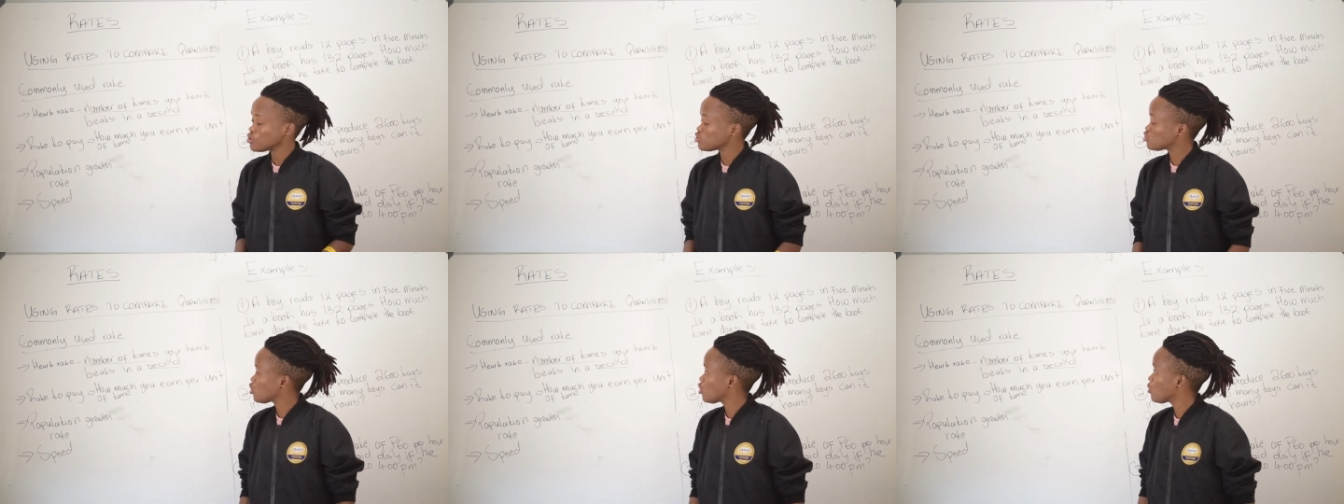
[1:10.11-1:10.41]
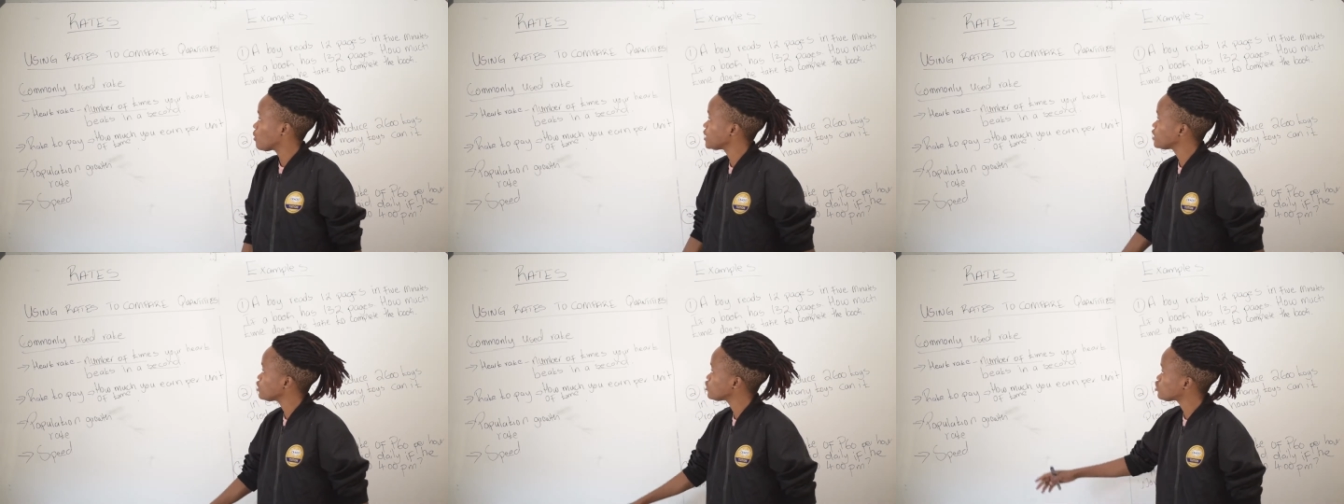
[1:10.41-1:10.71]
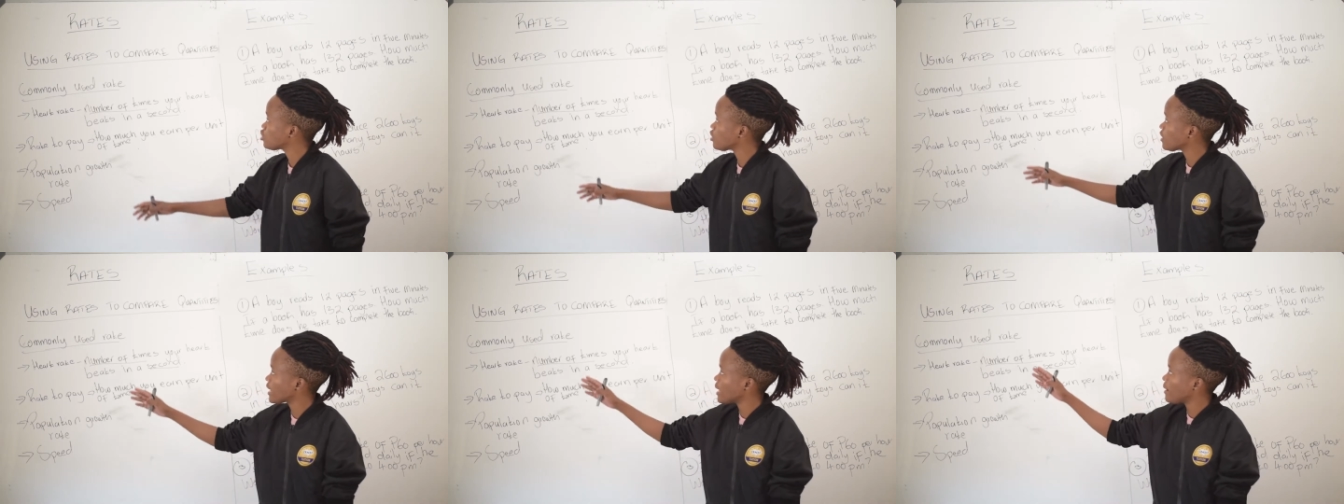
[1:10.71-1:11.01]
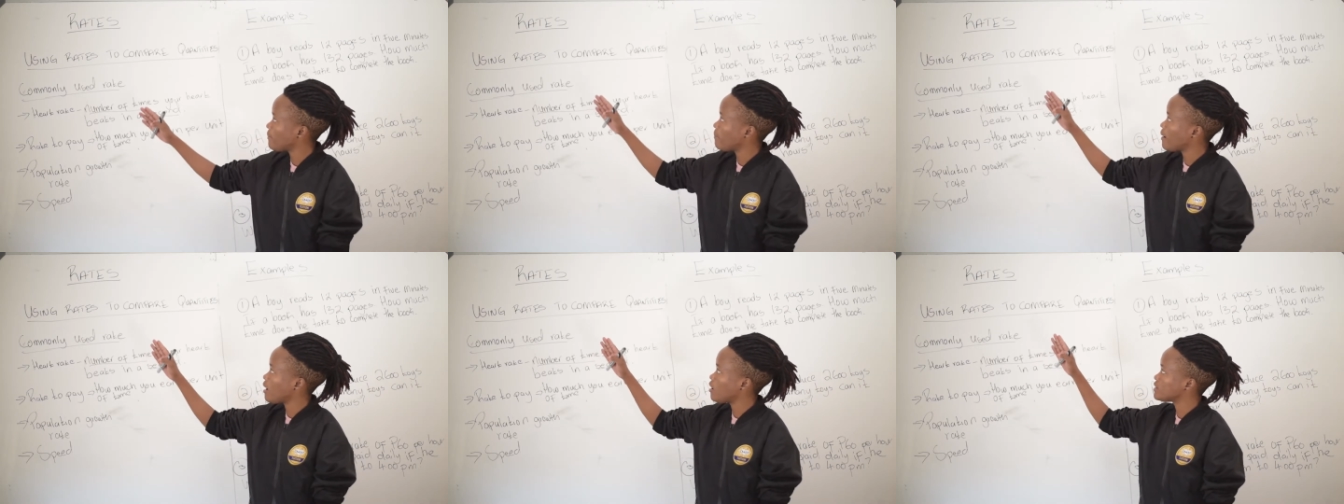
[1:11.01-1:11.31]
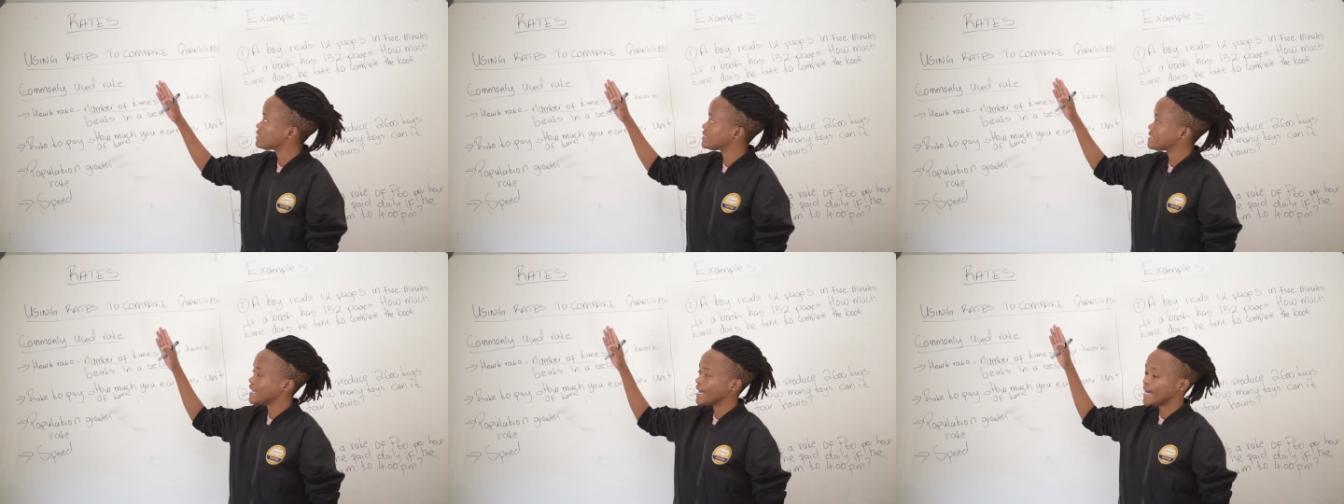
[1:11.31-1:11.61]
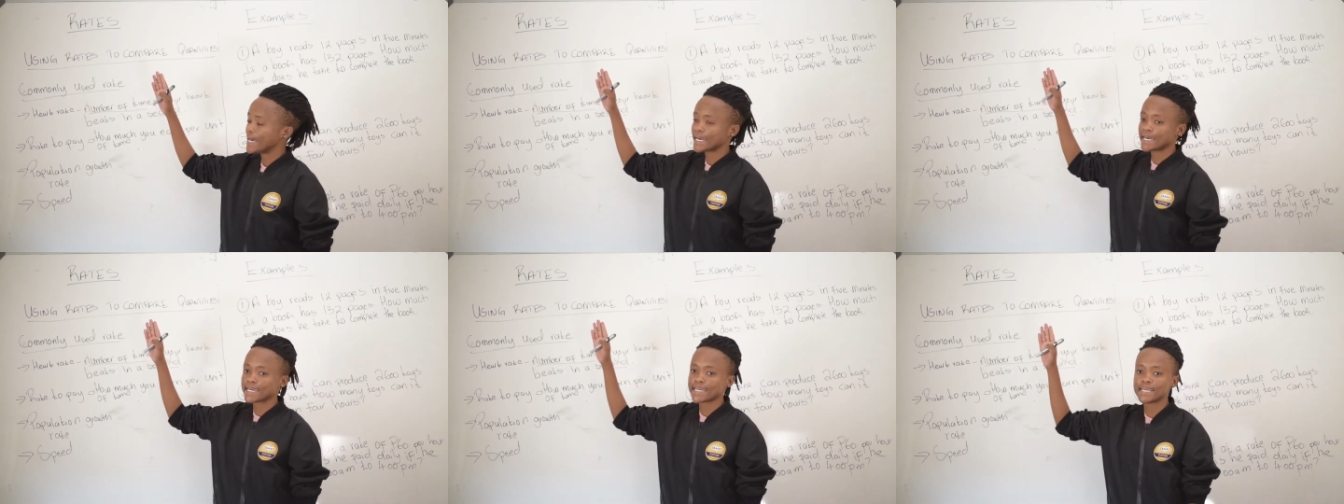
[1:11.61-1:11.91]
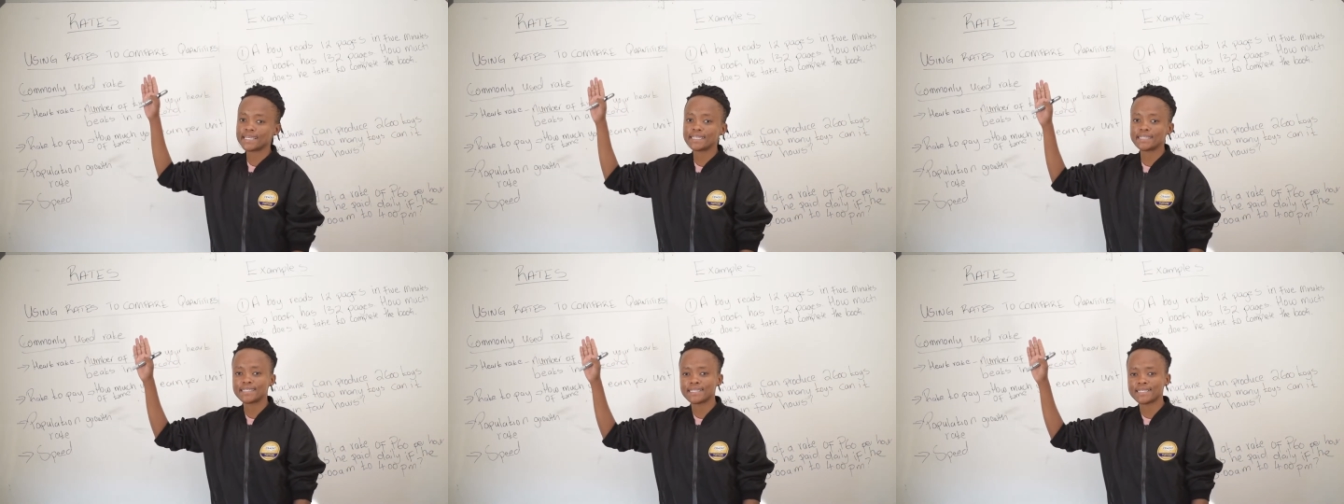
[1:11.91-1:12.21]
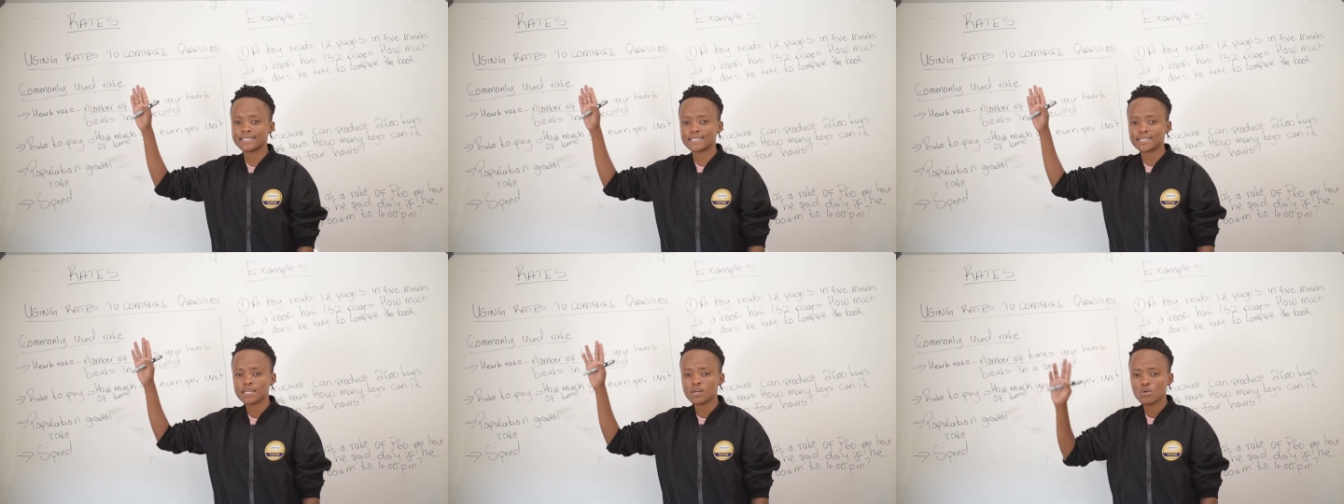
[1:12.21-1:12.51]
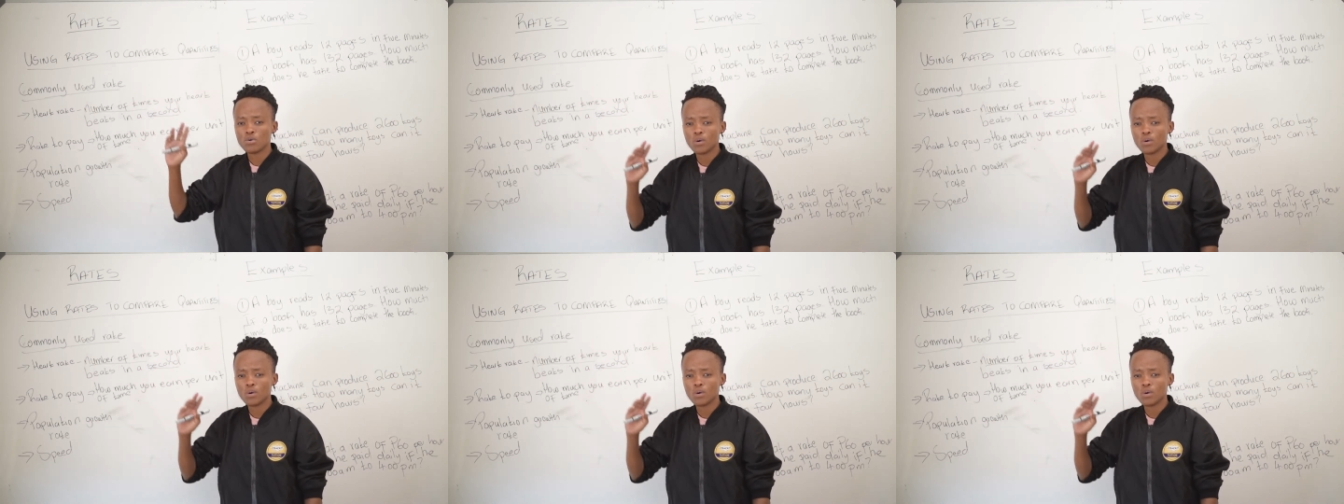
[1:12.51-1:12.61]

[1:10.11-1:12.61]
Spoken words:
So when you talk about rates,